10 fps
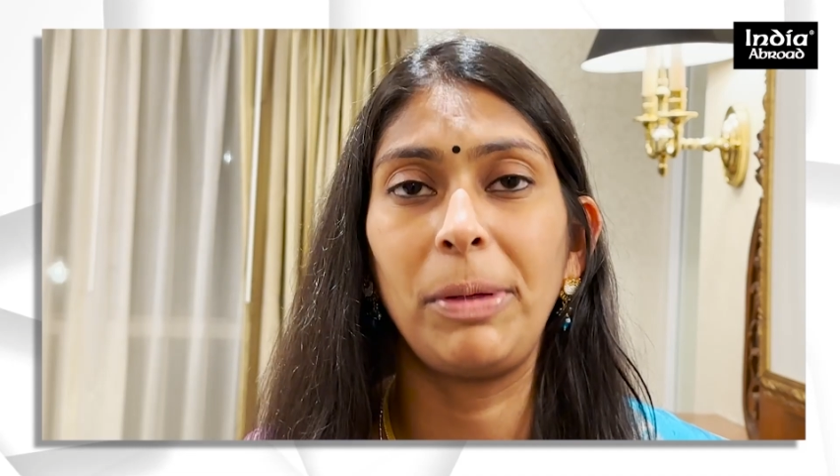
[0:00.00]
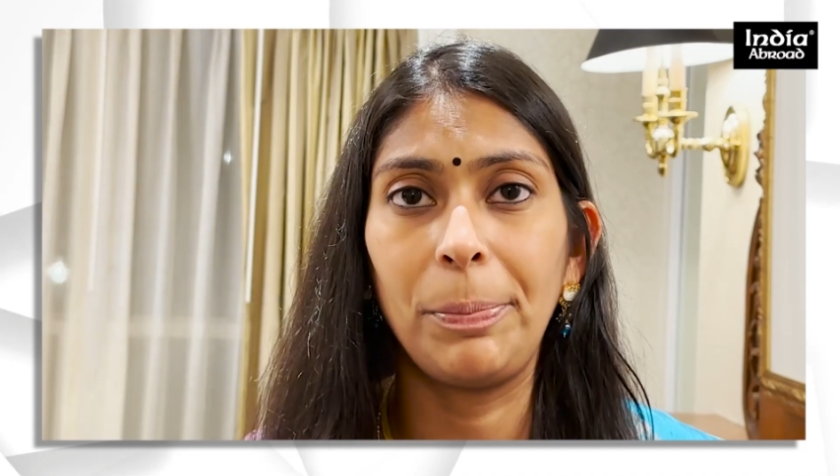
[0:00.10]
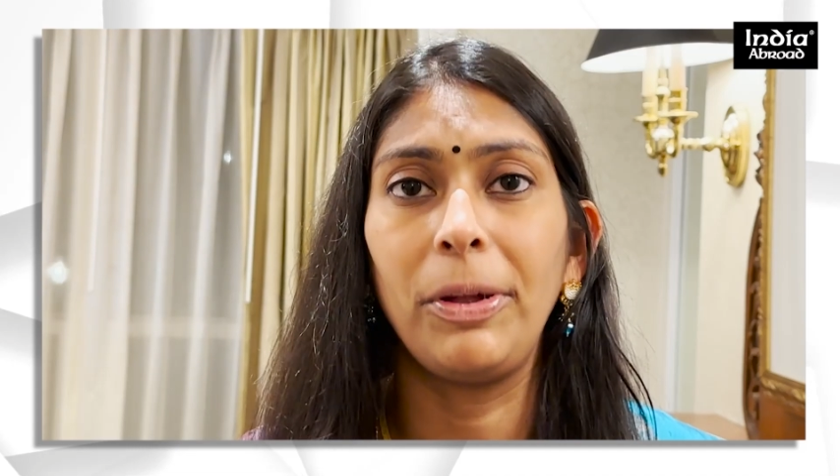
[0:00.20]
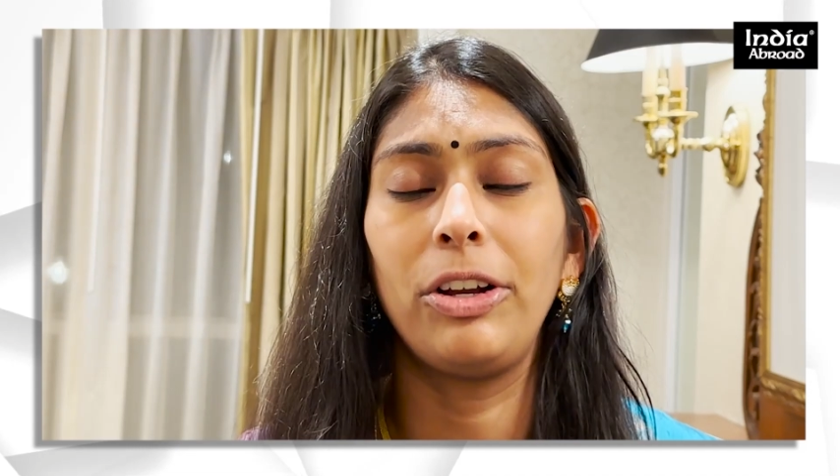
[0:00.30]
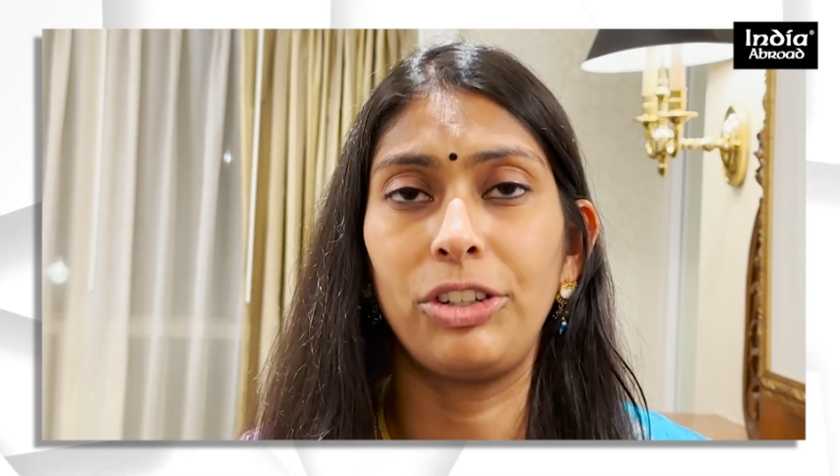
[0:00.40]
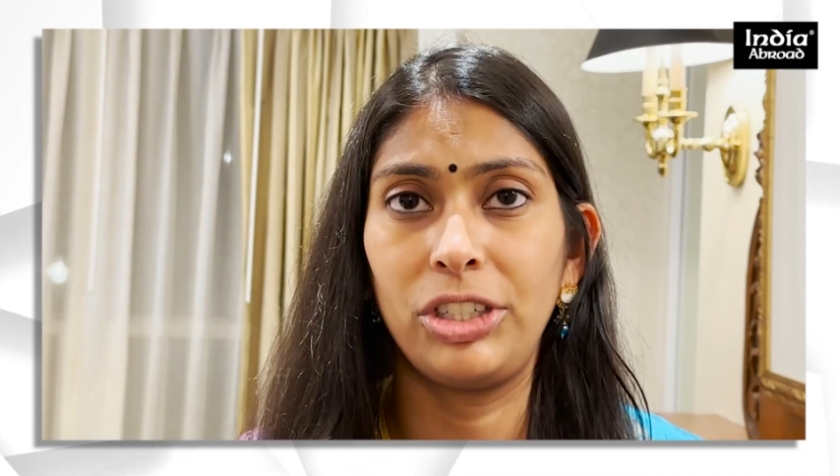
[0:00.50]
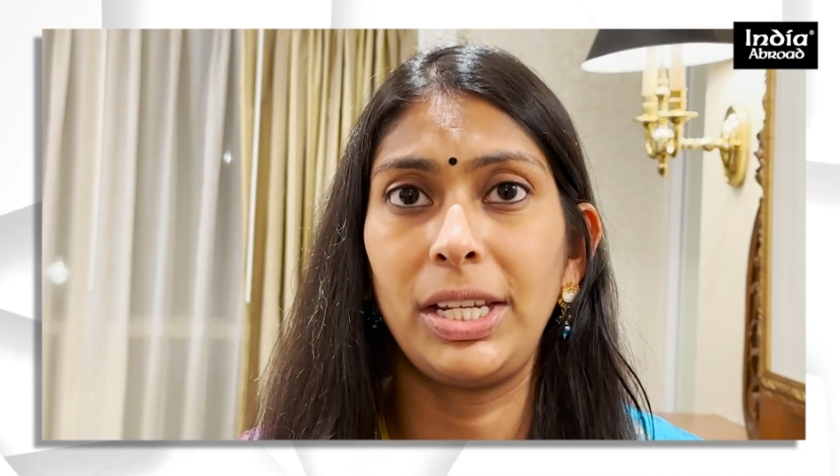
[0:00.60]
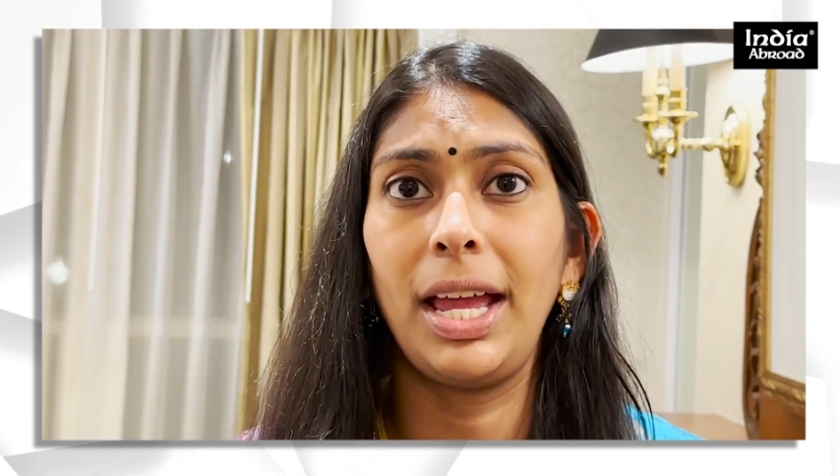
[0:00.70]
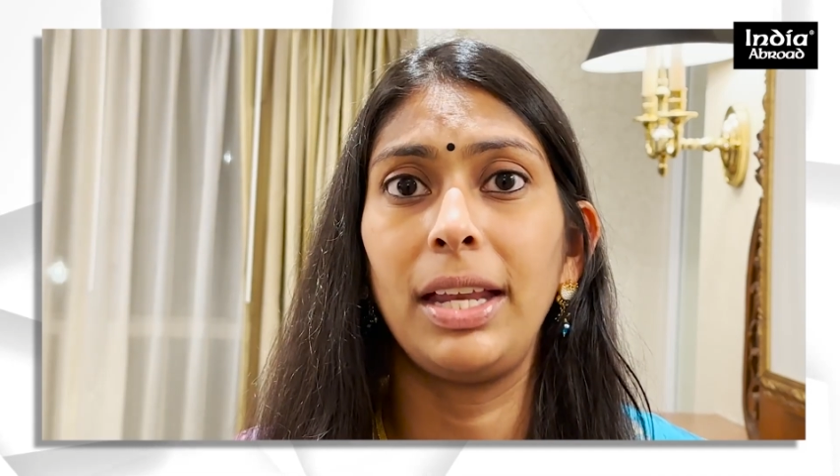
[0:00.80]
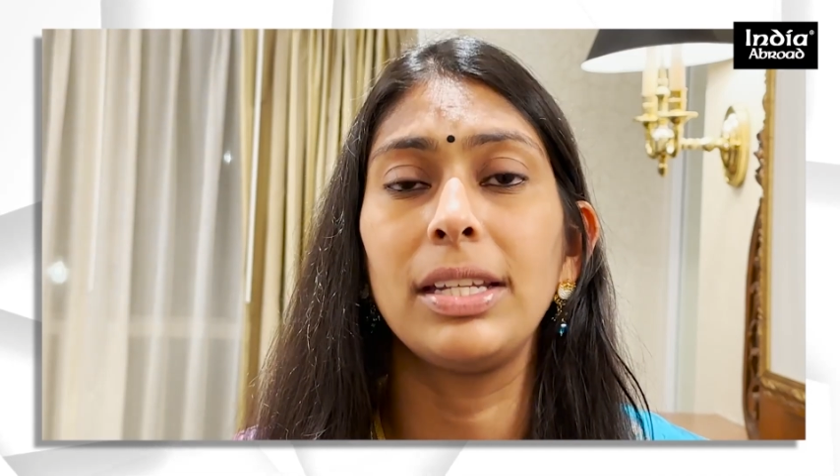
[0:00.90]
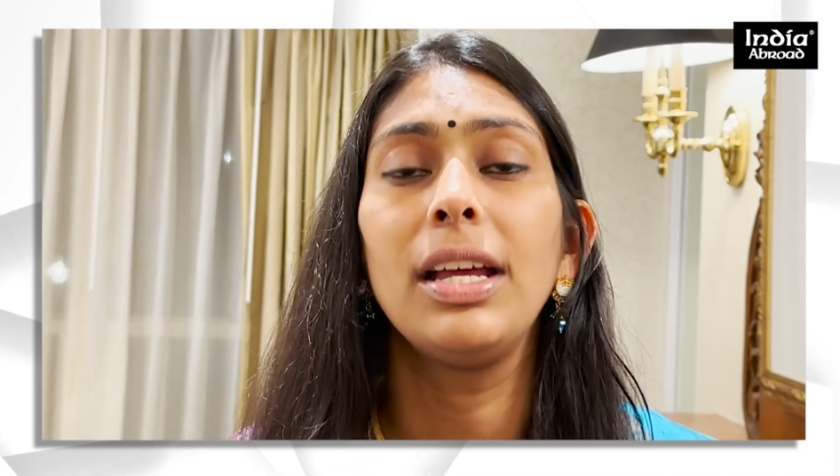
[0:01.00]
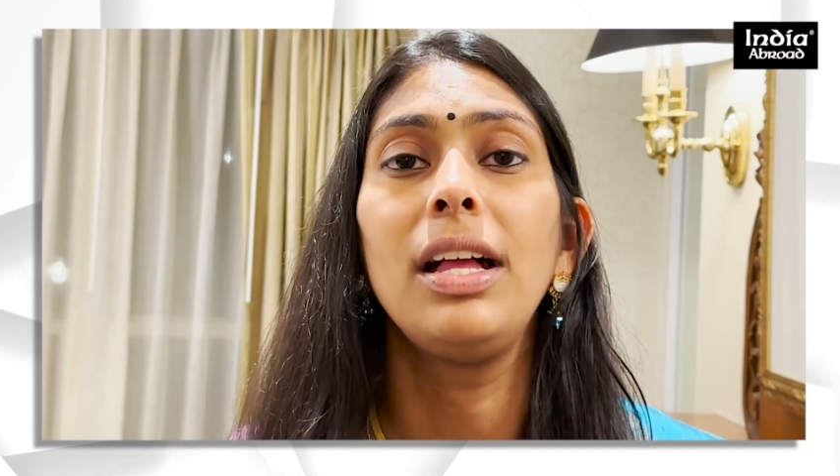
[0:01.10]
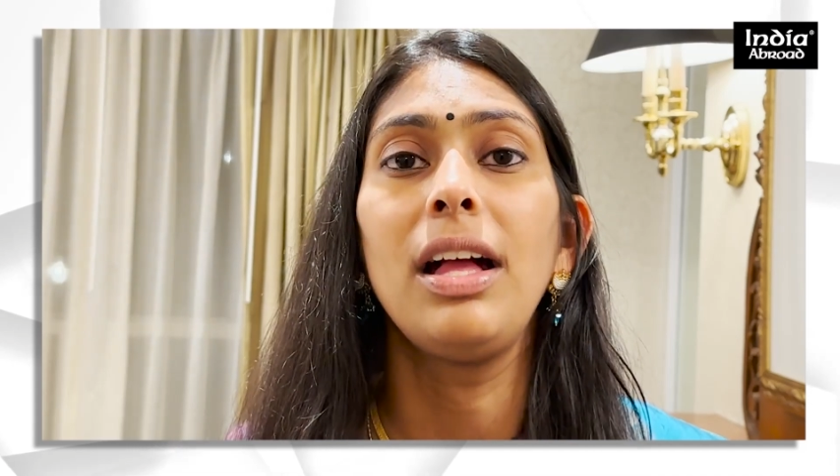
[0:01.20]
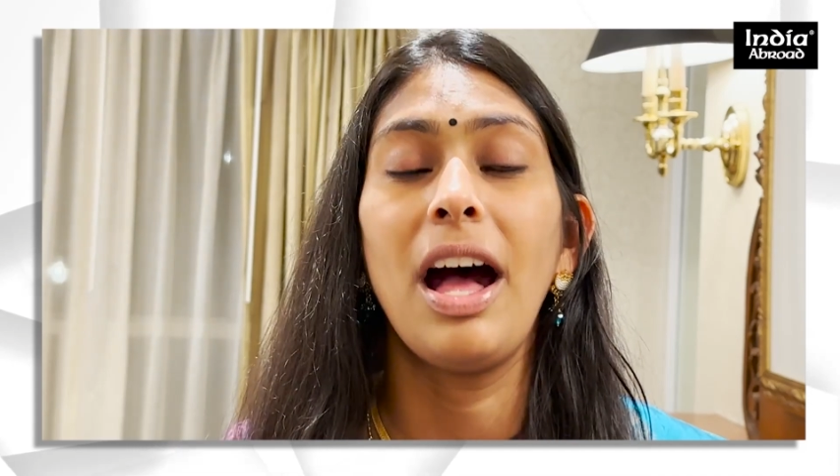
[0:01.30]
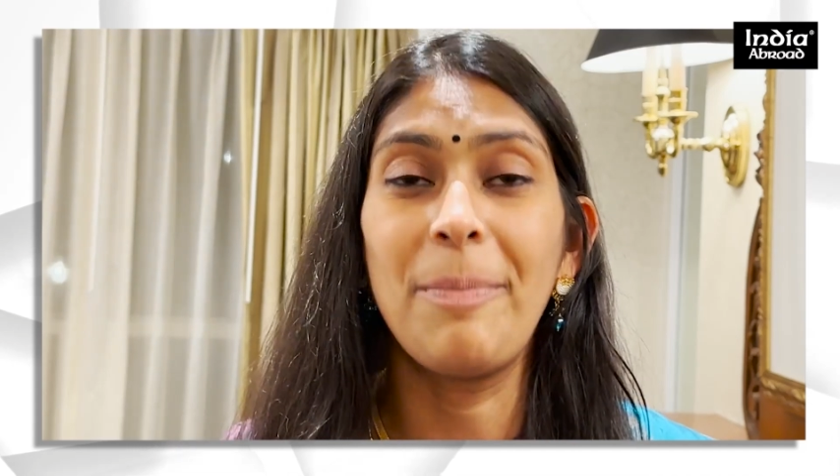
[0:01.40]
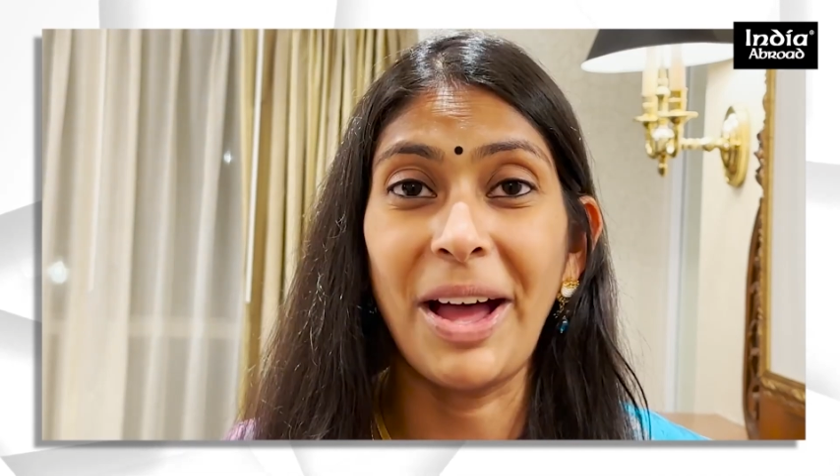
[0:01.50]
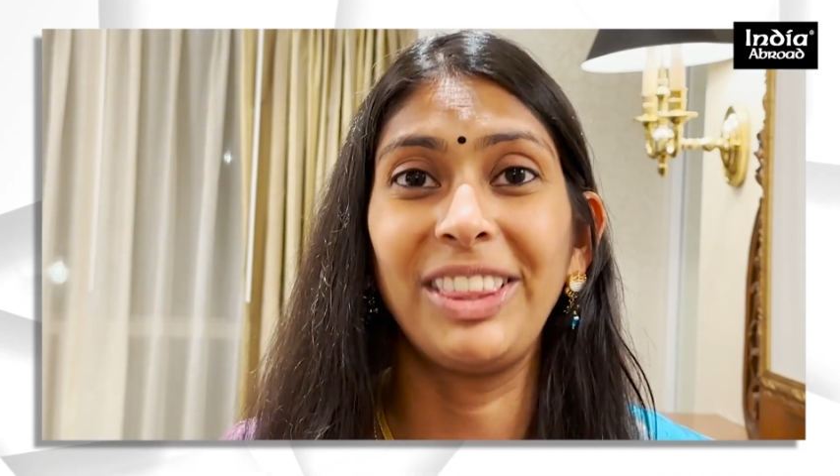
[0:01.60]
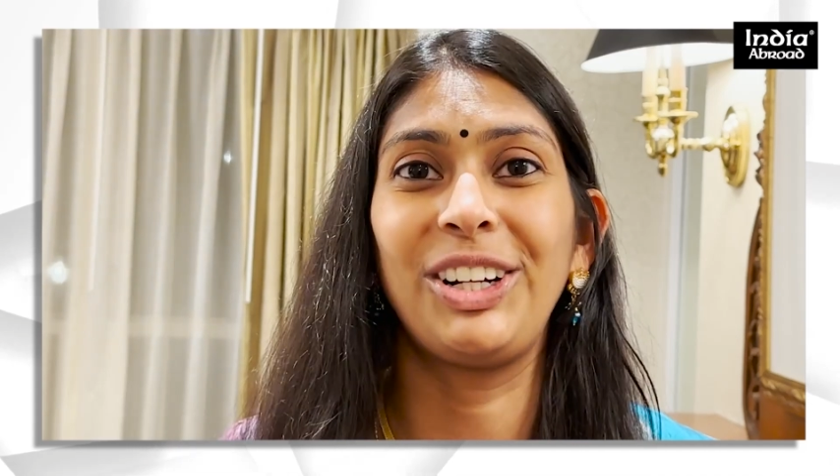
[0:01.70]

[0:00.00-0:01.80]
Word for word: people understand about